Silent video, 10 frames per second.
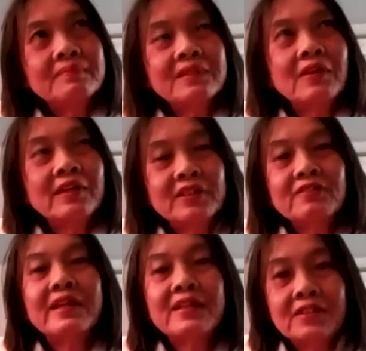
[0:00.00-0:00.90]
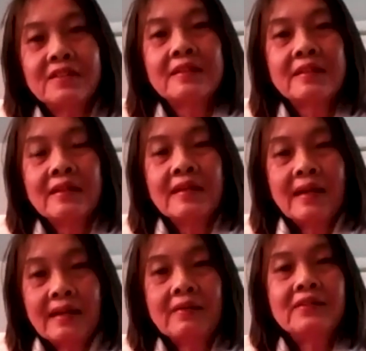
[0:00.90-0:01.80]
iteration,
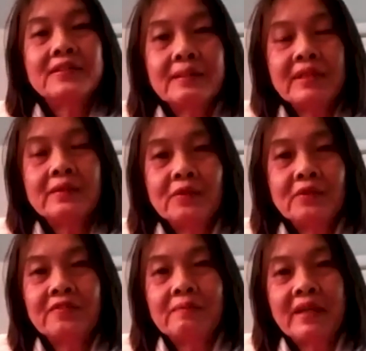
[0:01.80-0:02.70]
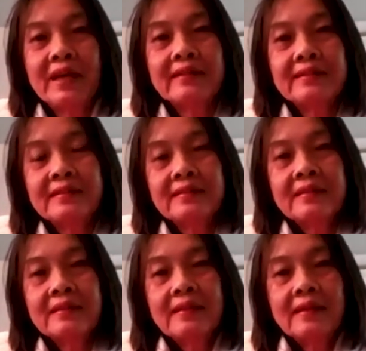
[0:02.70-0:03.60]
I learned something new from that,
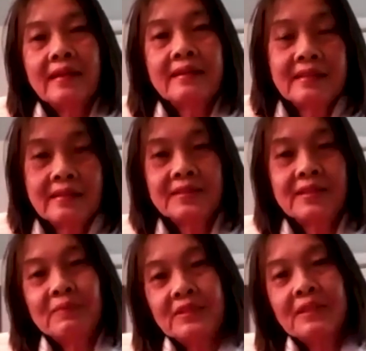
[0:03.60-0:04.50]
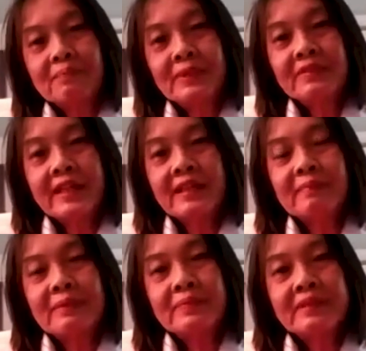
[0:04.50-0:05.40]
and it's a building
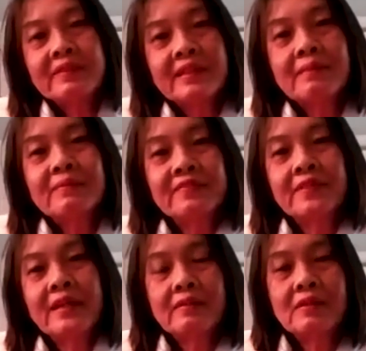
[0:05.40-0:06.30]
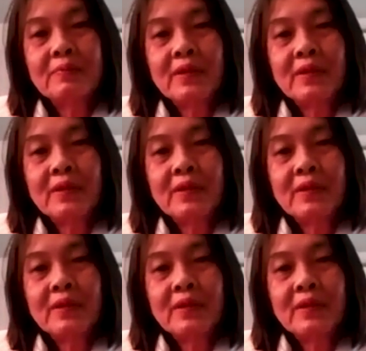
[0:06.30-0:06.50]
up of that whole